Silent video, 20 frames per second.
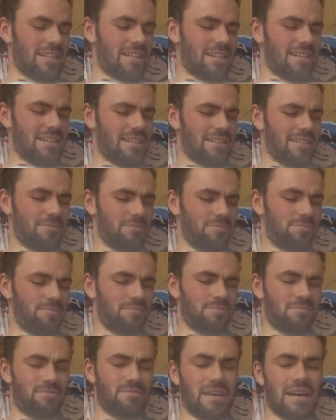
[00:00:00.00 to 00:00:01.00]

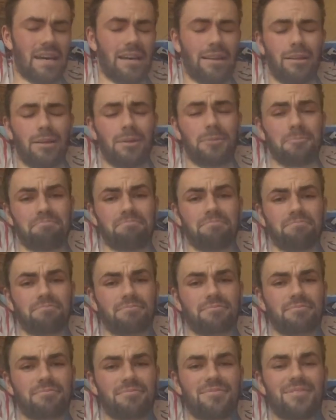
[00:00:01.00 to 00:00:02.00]
that'll
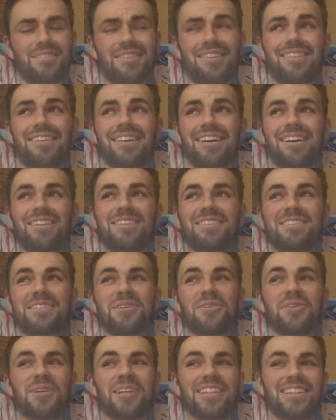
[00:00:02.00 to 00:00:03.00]
that'll
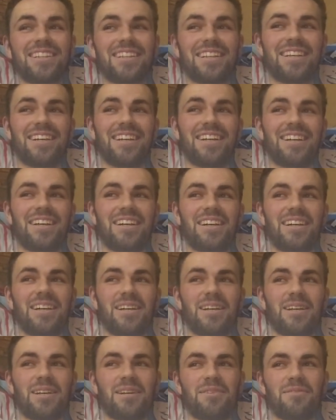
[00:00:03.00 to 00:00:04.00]
do it
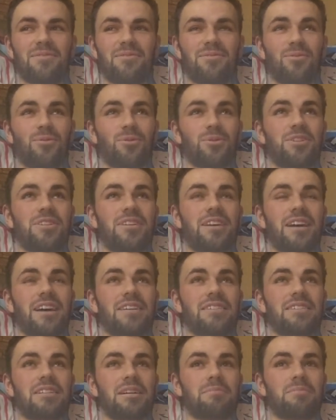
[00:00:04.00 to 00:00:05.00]
for
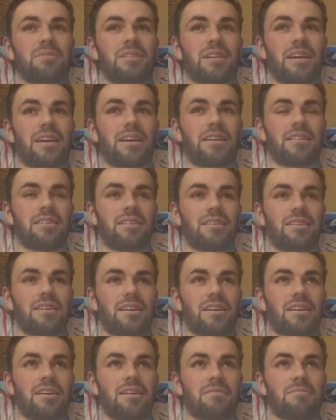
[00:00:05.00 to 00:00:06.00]
today's update.
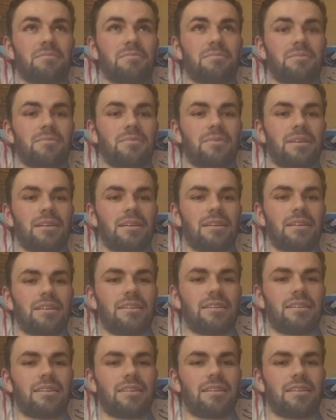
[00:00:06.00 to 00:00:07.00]
Um,
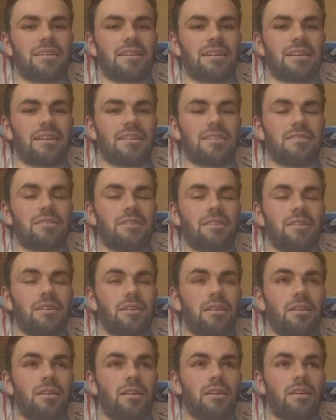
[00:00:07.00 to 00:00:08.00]
had a
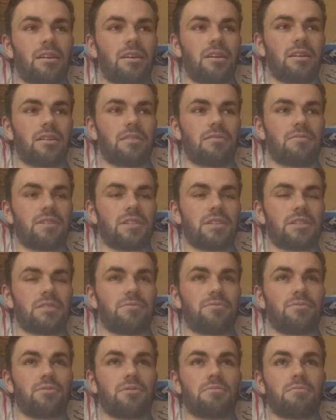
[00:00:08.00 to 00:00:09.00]
little uh,
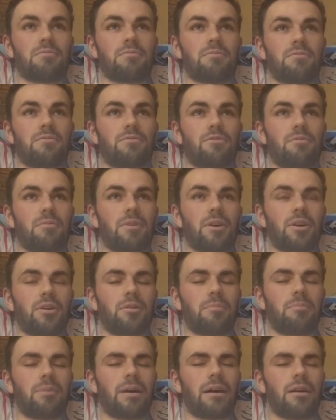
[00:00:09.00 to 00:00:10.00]
visit from from my
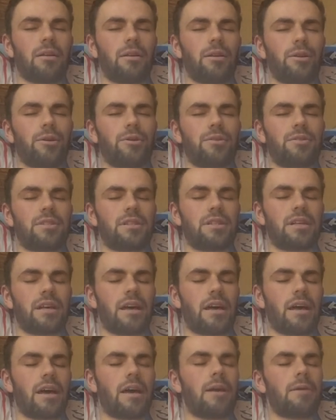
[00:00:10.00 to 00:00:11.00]
good pal Luke
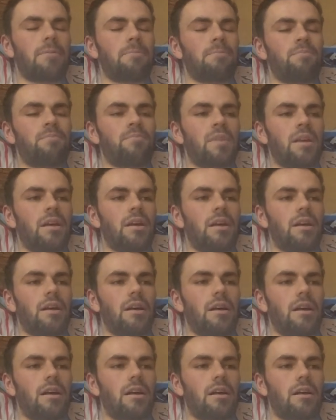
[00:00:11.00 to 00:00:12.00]
today.
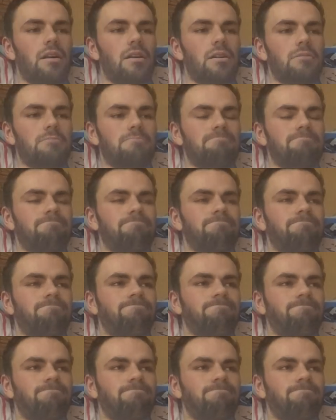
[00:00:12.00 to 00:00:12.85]
Um,